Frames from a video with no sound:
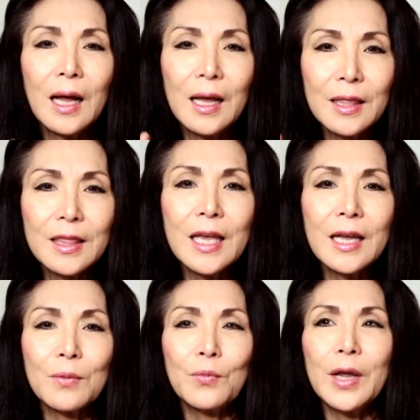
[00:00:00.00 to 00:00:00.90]
I
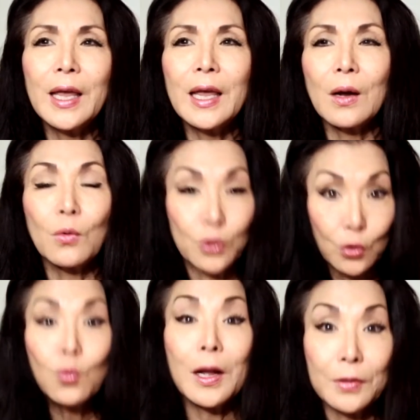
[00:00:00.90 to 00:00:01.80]
think we
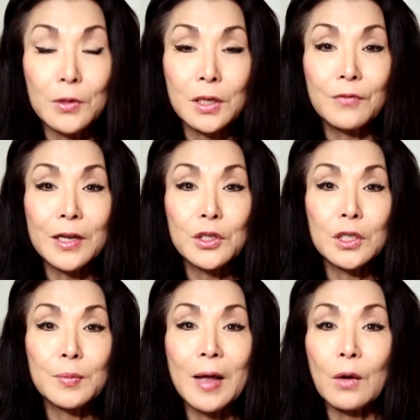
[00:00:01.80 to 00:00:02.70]
do want those
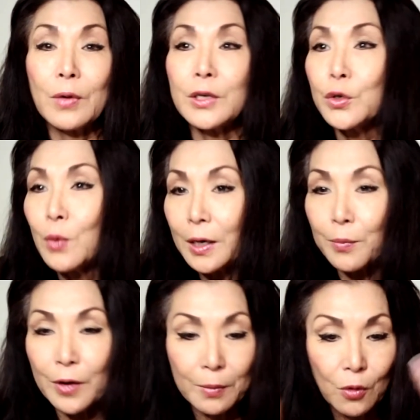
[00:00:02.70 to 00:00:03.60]
conventions back. We do want to
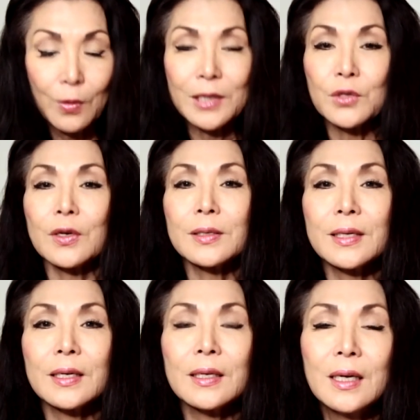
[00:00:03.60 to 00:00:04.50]
bring more
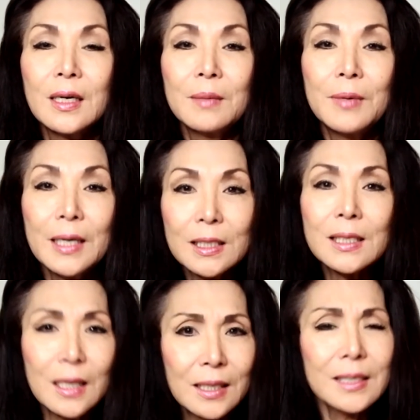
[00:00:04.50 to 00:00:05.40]
restaurants in, but
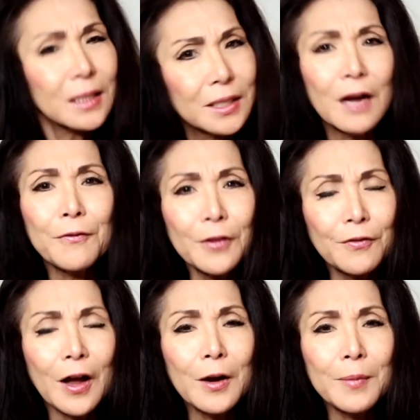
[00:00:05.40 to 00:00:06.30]
it's a tough
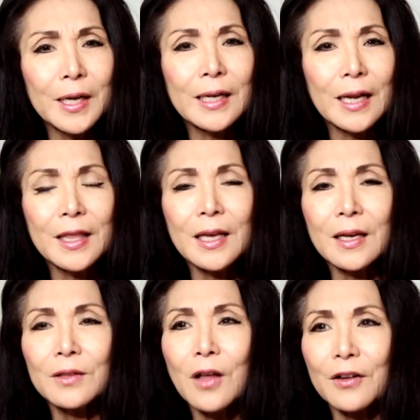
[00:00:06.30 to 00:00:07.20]
environment. And I think
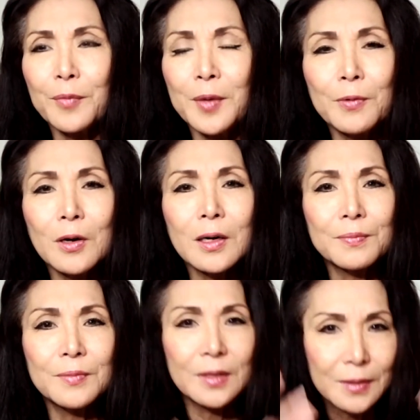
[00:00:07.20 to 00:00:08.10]
a lot of
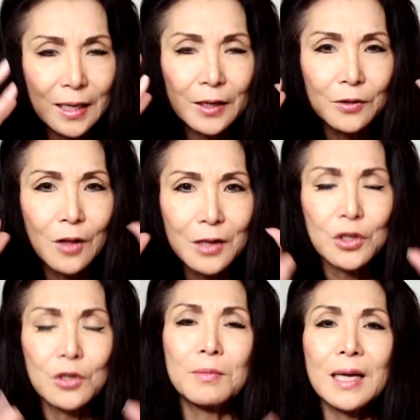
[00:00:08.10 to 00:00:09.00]
people the
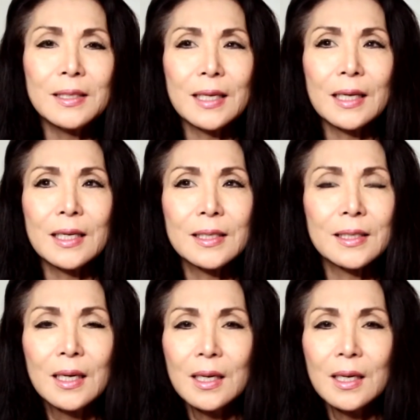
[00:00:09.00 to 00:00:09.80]
psychological mindset is,